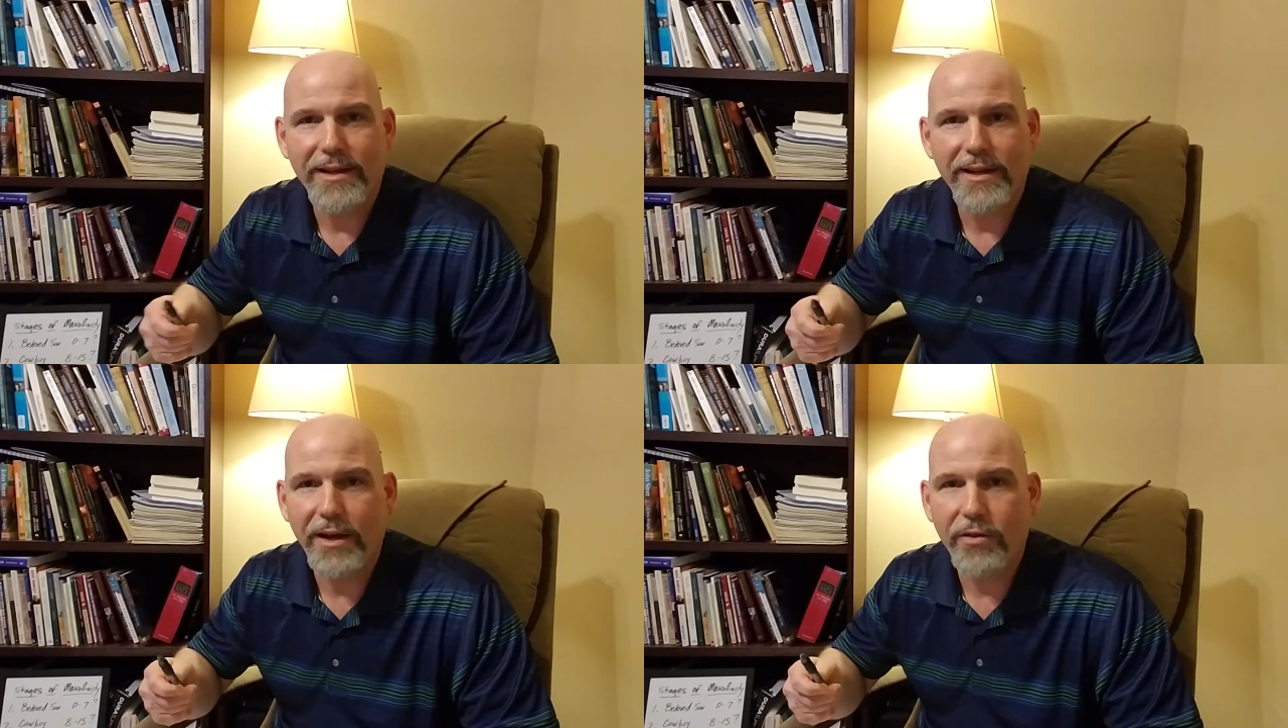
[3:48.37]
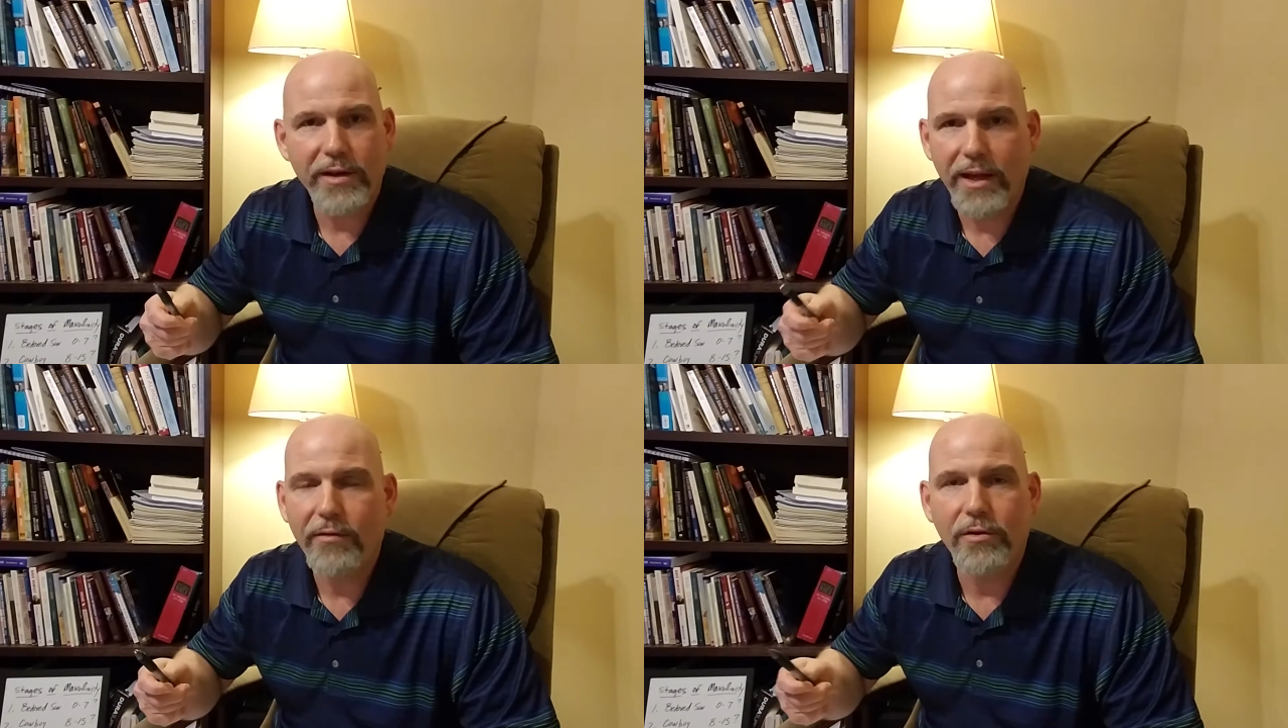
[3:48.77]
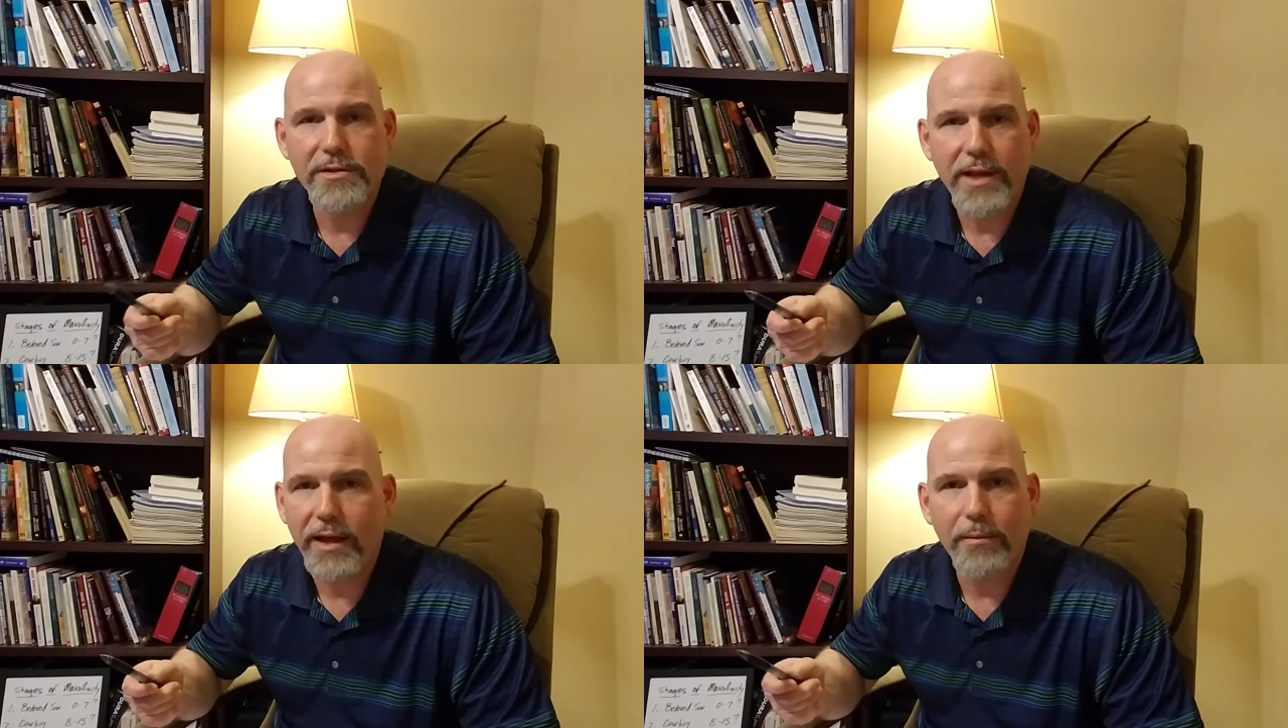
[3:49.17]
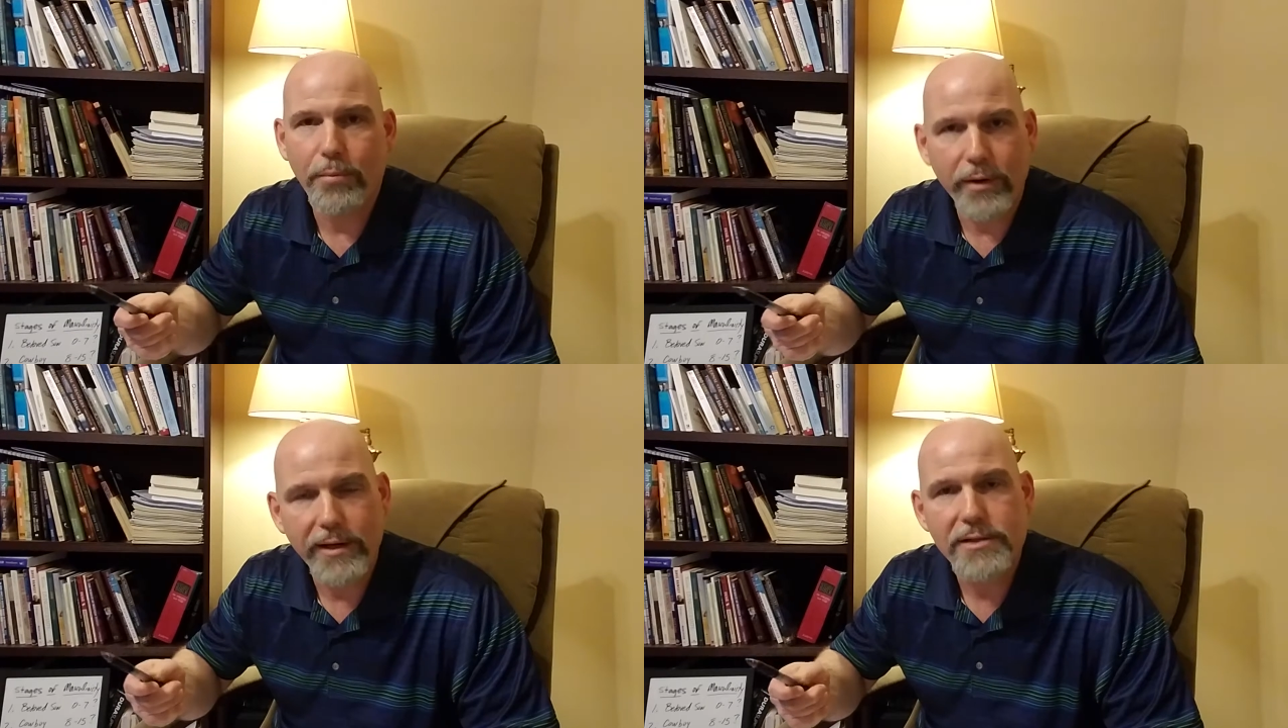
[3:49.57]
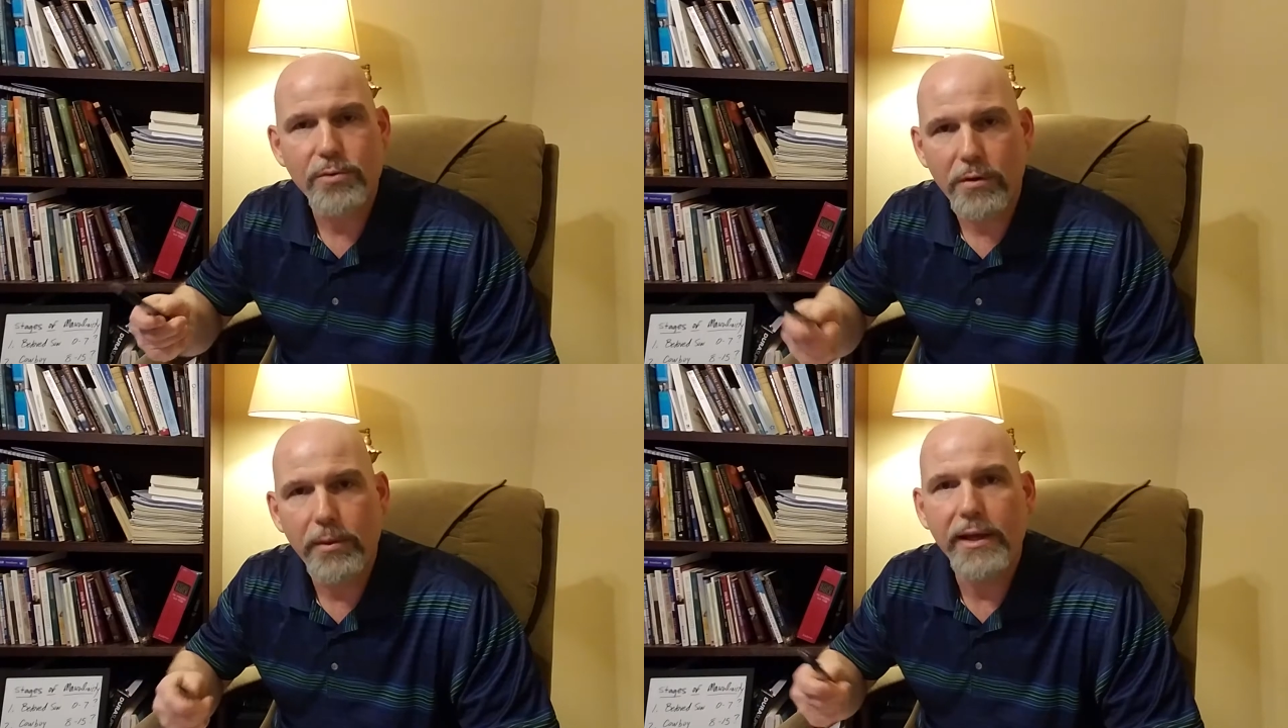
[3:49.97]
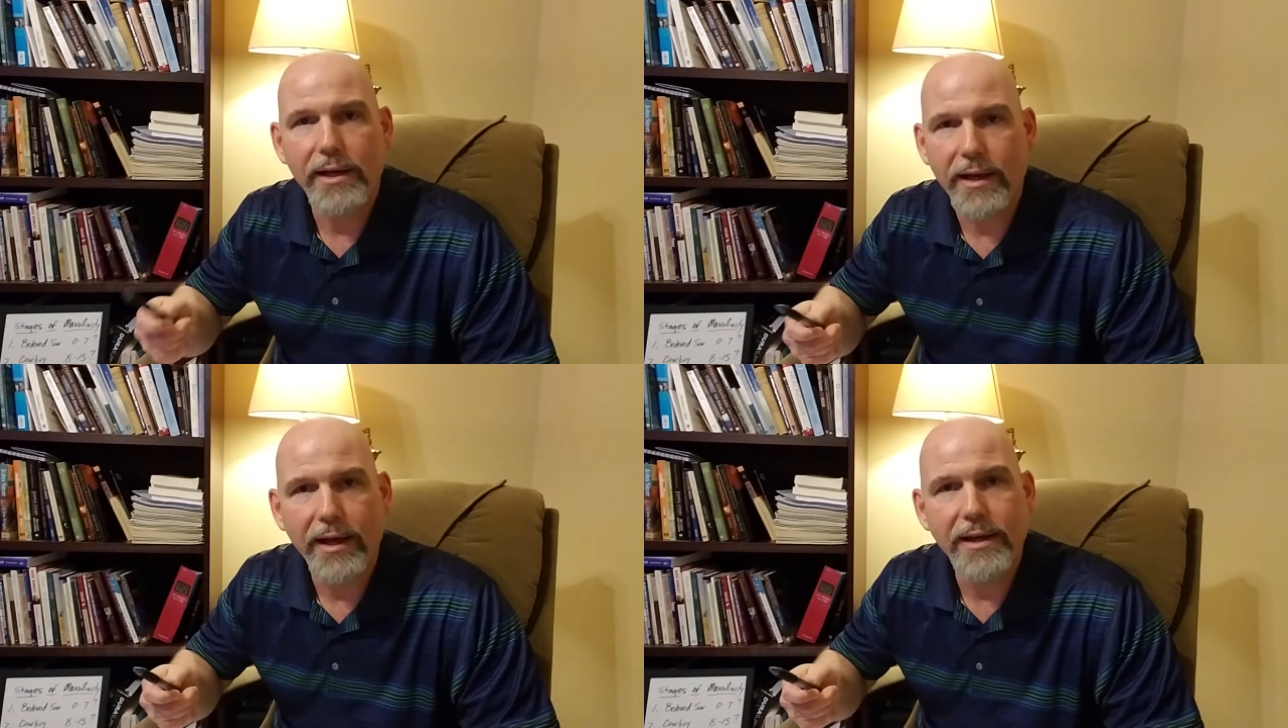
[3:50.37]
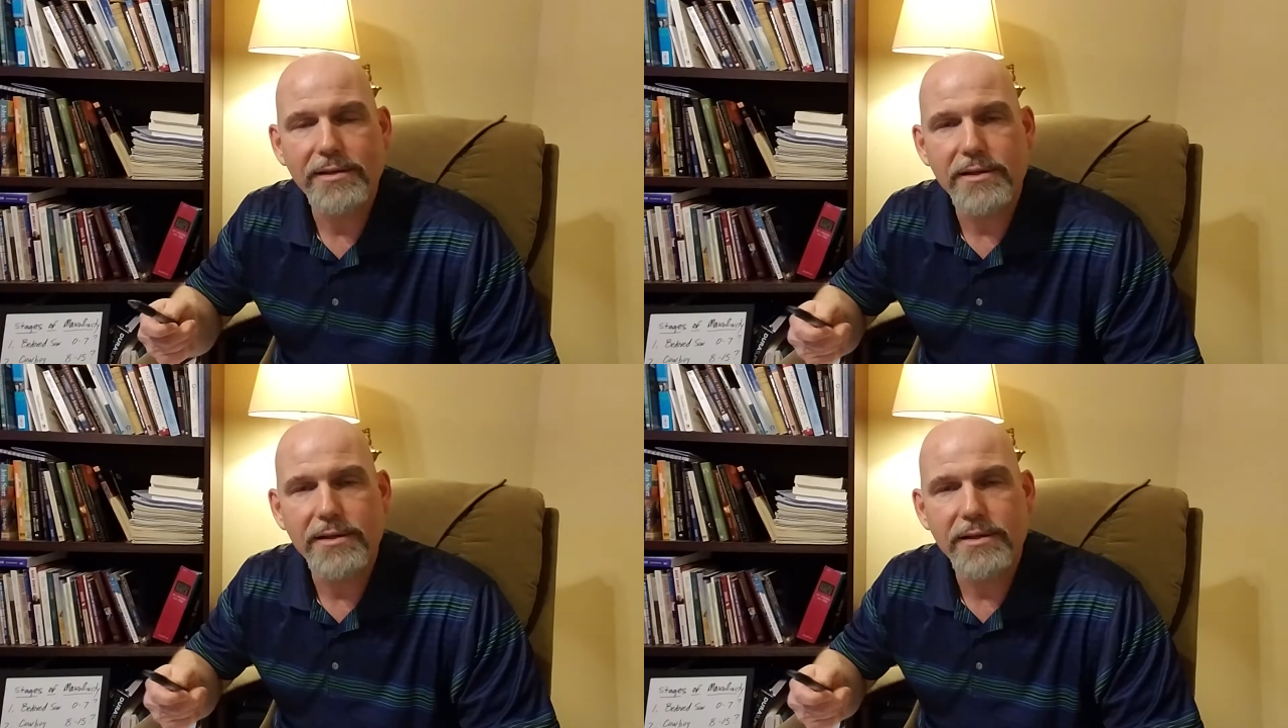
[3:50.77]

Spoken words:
The devil is not impressed with being nice.